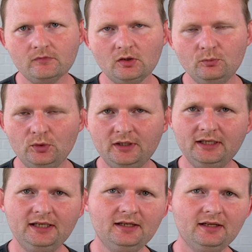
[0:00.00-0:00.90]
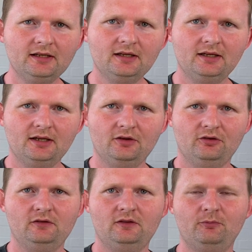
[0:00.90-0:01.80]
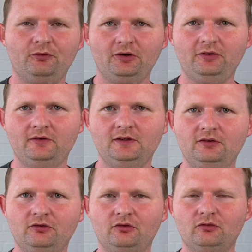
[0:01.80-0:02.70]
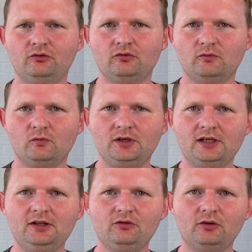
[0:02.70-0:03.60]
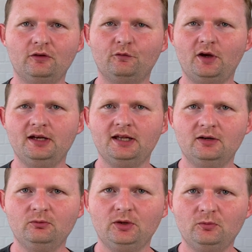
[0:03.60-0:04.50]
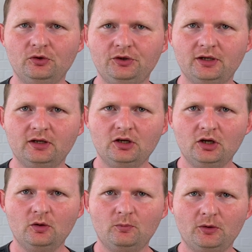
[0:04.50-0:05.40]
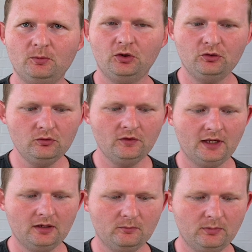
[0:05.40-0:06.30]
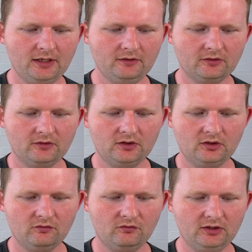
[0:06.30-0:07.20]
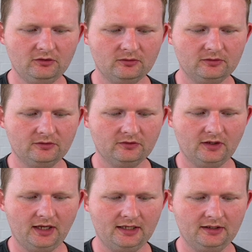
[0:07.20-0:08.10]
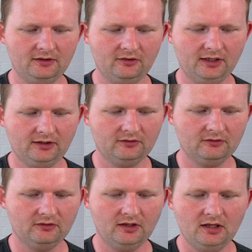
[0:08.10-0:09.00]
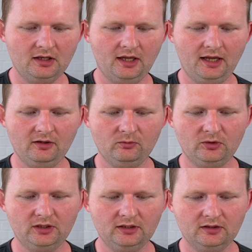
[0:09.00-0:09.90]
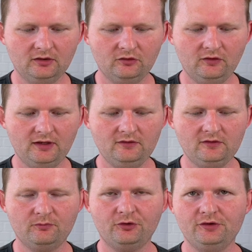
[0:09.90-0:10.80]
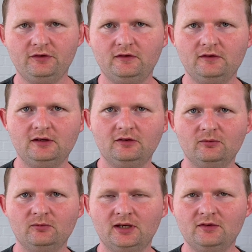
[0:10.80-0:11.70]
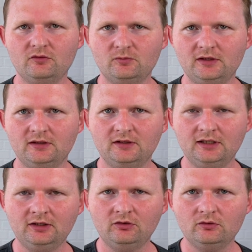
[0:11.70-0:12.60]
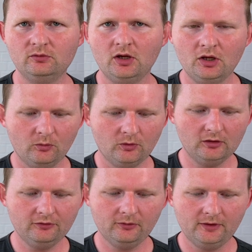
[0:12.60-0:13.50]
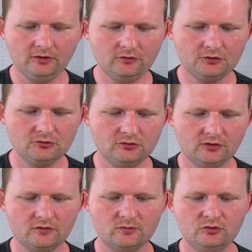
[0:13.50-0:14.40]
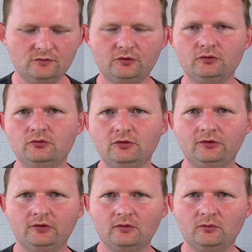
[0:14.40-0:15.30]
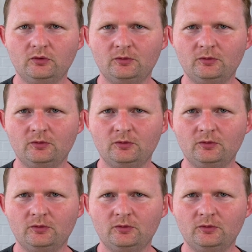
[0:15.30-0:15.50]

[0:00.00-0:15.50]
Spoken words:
we need the processes, we need to define how we are working, but we do that based on individuals and interactions, and we change the processes whenever we need to. We also introduce or remove tools when